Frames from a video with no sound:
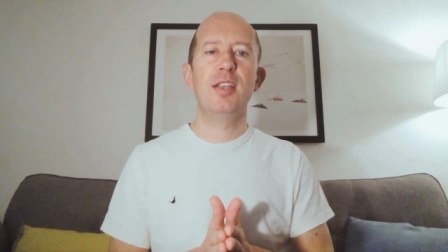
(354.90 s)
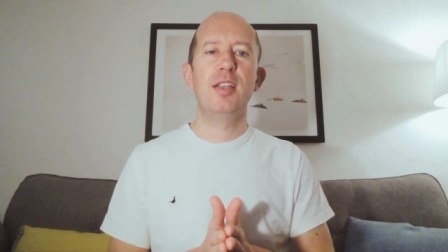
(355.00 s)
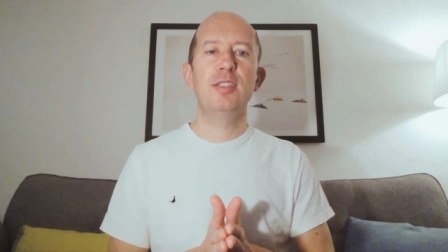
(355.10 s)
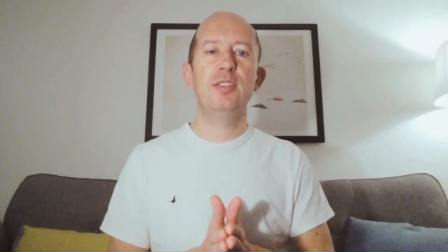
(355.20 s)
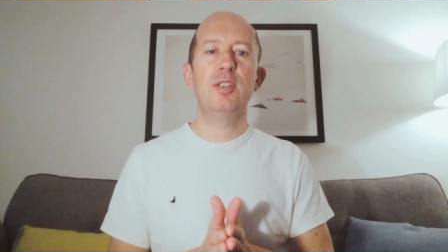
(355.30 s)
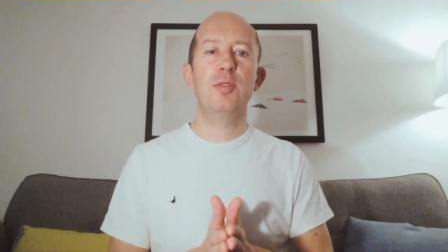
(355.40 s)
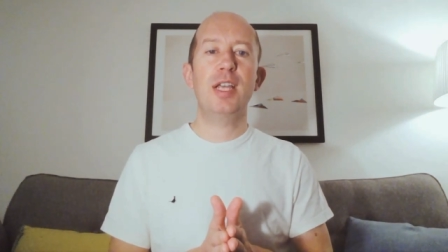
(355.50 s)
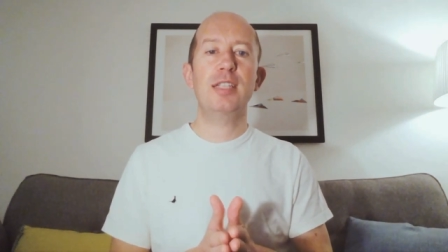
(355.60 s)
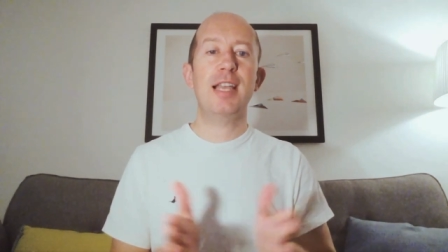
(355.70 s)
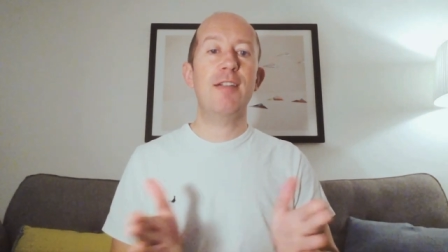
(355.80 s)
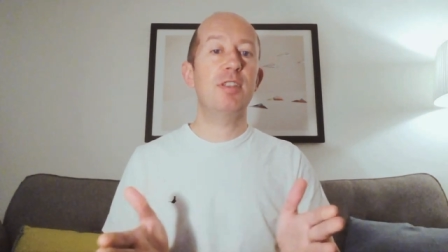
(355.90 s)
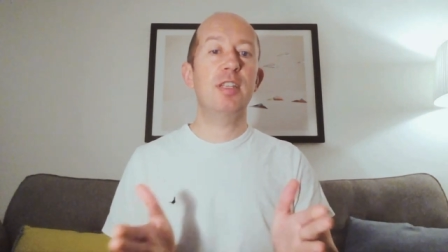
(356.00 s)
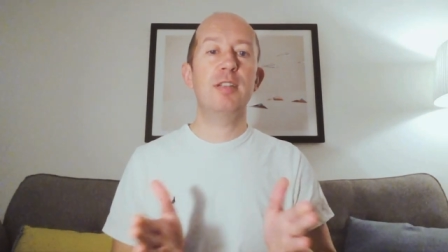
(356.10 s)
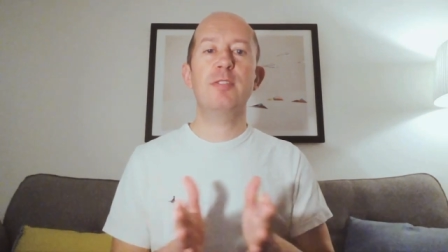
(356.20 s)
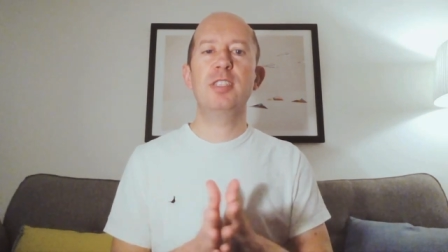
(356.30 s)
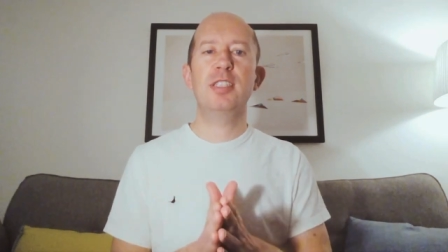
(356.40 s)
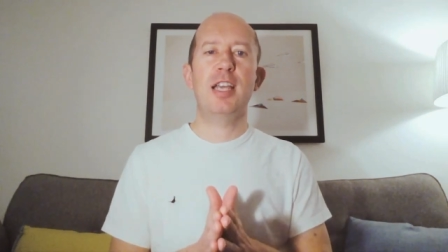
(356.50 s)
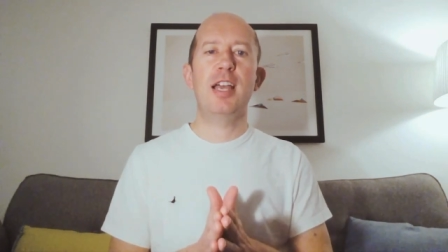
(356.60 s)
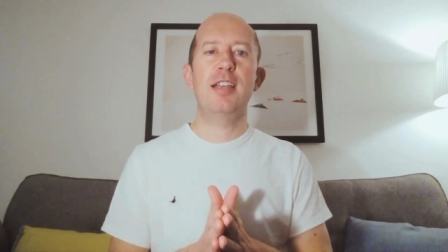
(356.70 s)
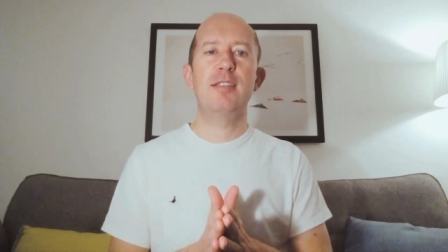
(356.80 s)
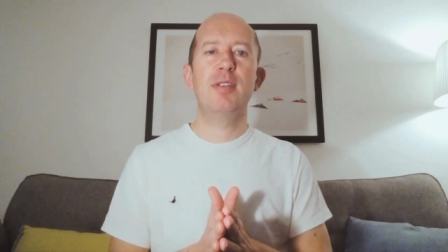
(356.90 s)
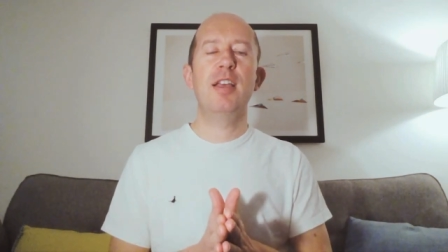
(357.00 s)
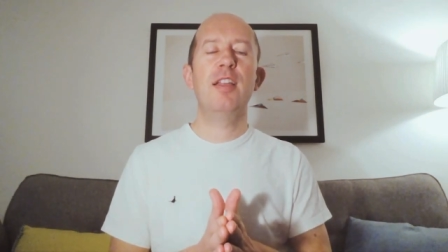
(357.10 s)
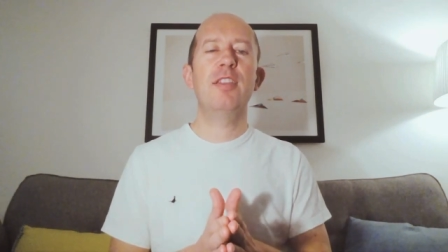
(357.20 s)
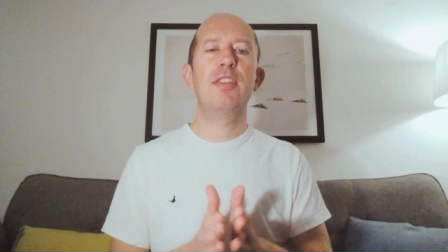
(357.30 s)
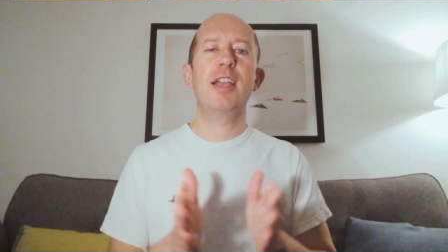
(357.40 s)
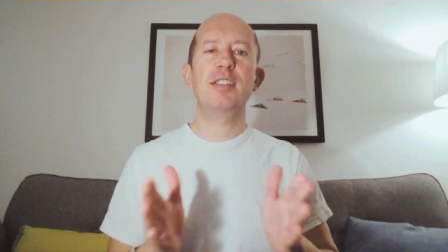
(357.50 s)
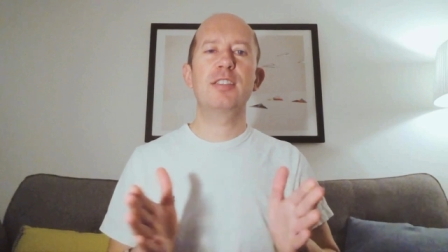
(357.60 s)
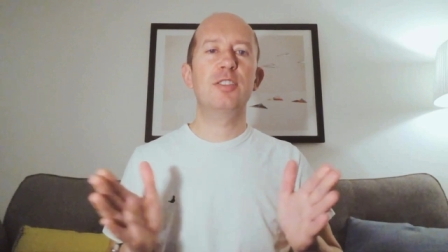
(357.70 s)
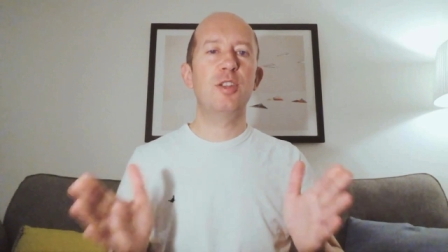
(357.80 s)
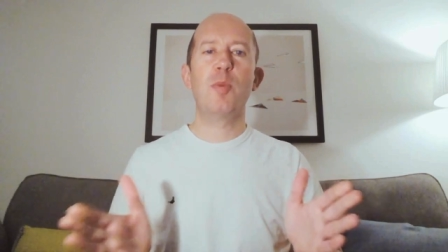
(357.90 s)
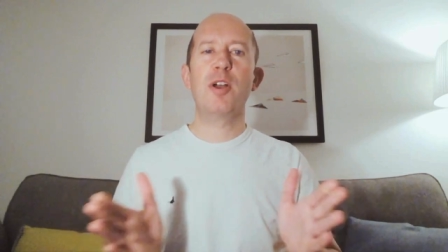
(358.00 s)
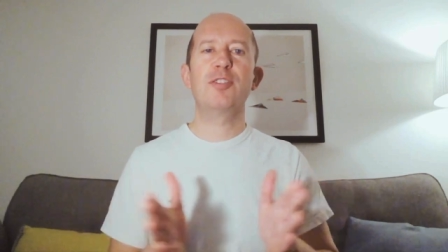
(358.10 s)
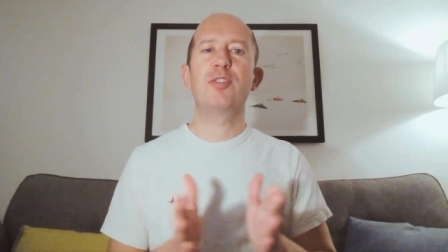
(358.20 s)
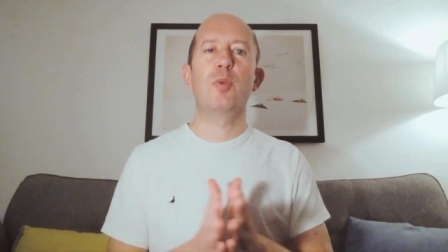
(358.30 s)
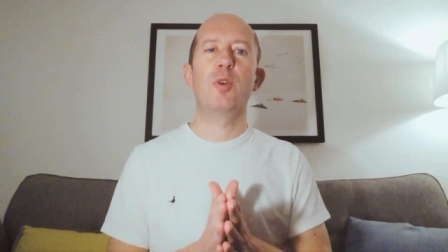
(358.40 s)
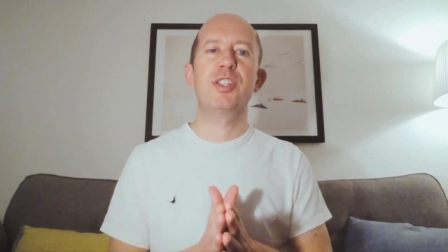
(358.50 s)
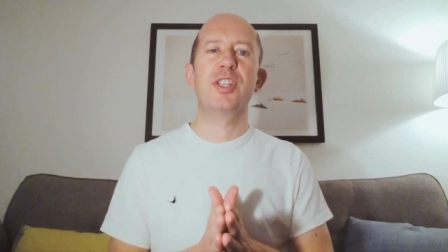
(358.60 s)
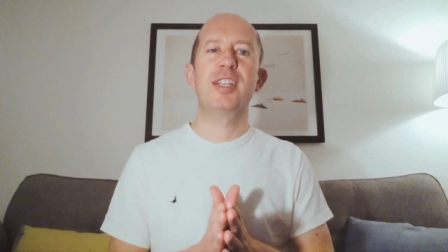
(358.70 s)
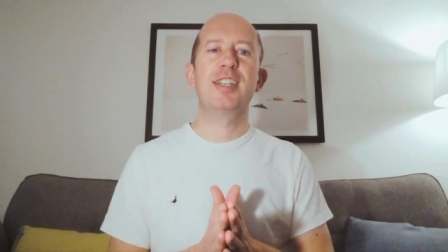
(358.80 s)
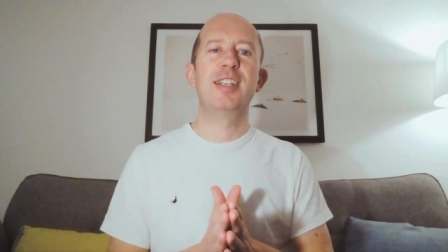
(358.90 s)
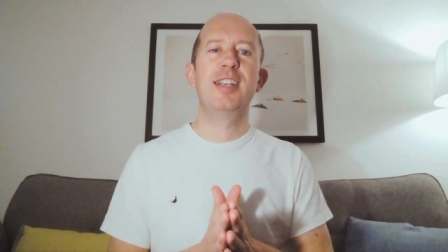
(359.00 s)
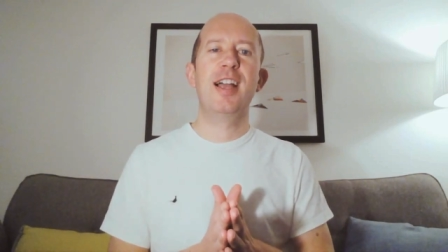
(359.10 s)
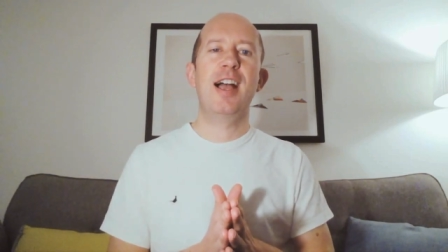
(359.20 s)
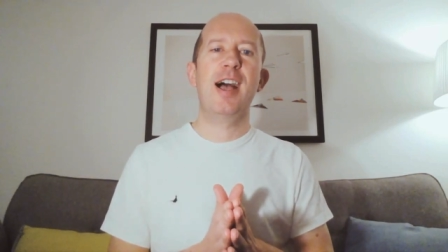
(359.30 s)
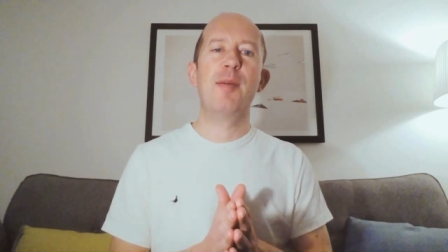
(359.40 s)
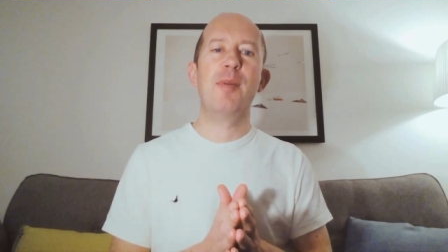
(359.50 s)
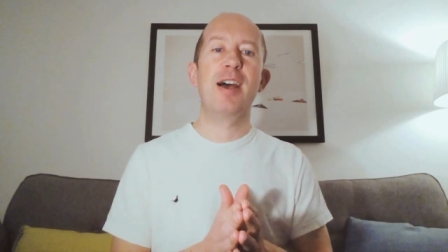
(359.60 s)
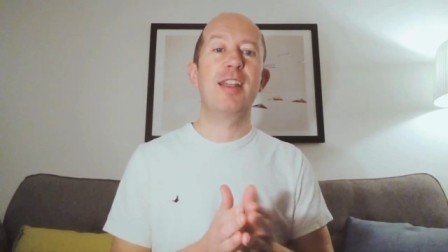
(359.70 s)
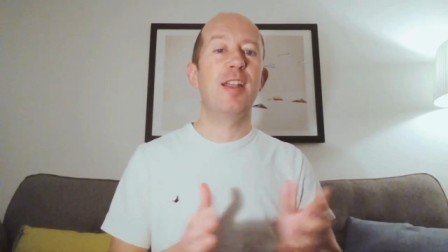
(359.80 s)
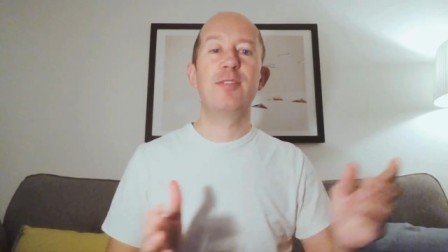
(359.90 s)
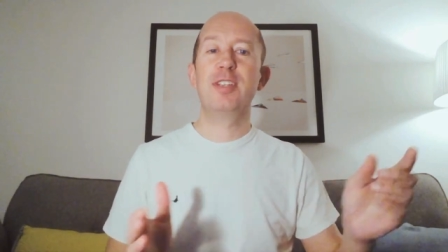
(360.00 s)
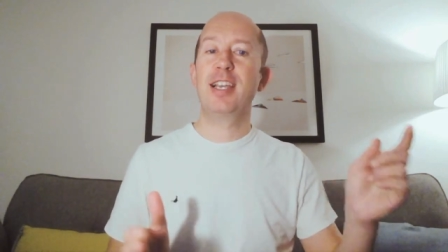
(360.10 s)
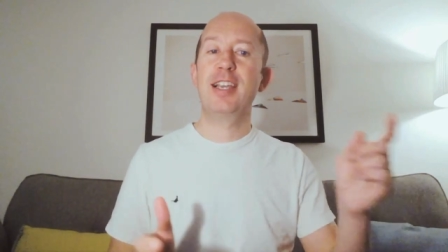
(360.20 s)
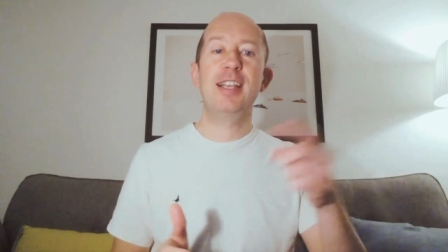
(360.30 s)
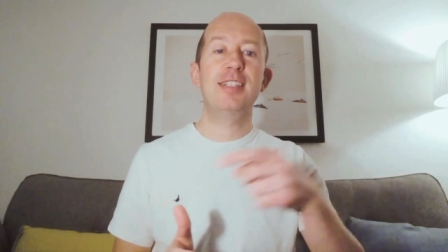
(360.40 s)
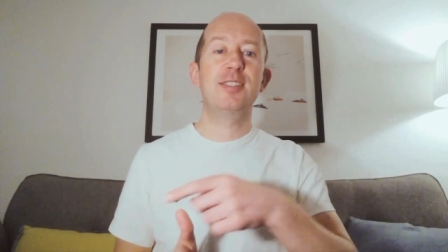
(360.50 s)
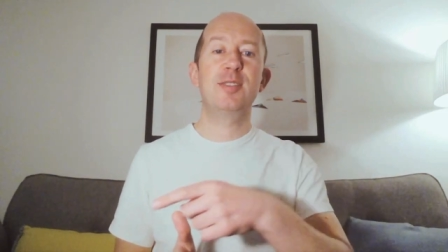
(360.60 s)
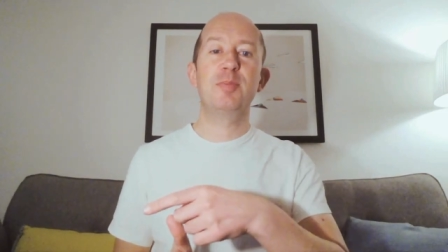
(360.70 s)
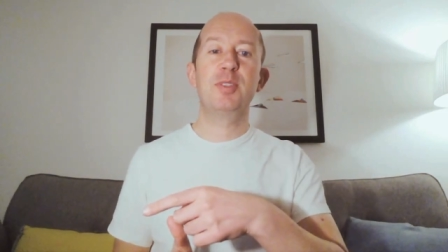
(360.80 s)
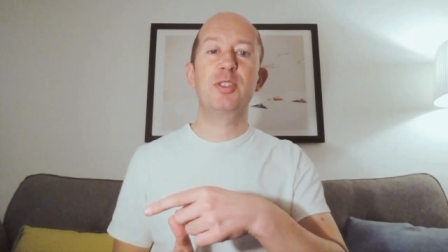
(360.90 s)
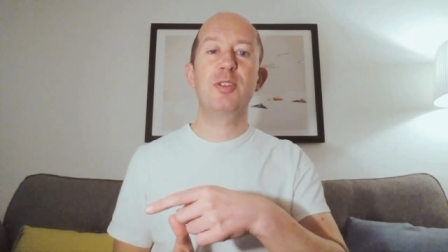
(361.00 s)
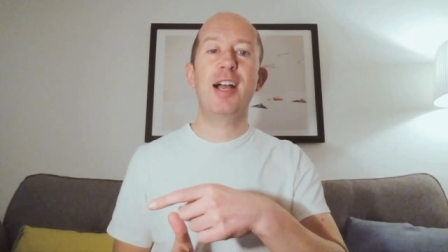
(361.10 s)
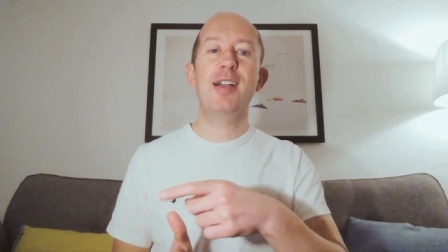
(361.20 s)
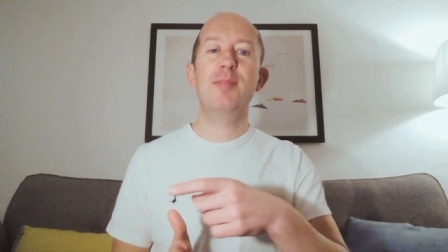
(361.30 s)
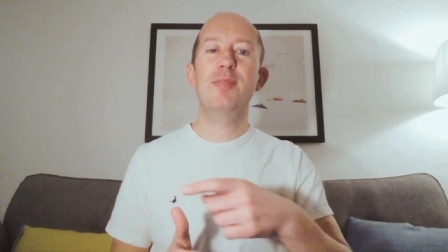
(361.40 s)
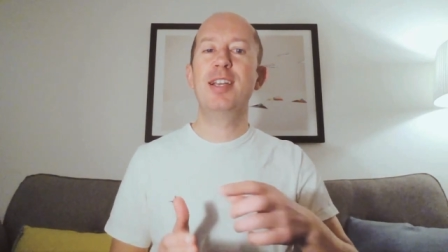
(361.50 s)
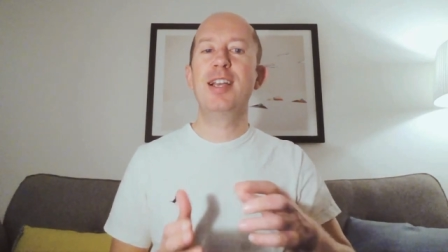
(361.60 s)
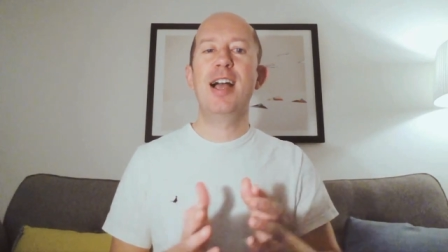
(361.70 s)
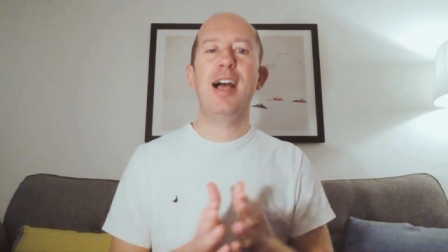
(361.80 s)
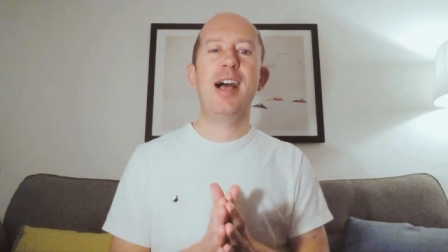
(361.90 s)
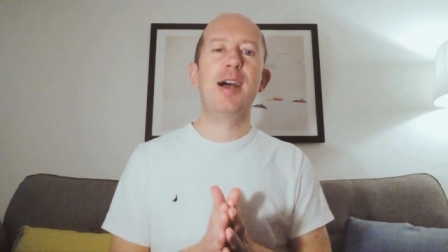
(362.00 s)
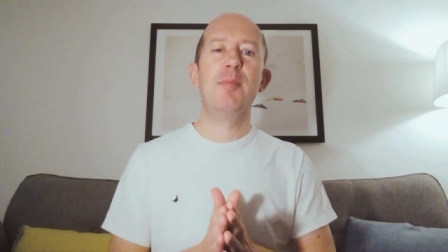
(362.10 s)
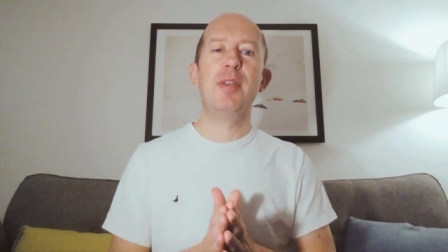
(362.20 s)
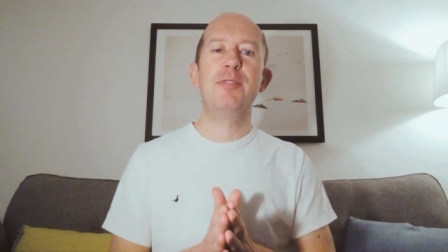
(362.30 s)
So that's everything for today. Thanks so much for watching. Um, I'd love you to hit subscribe um, if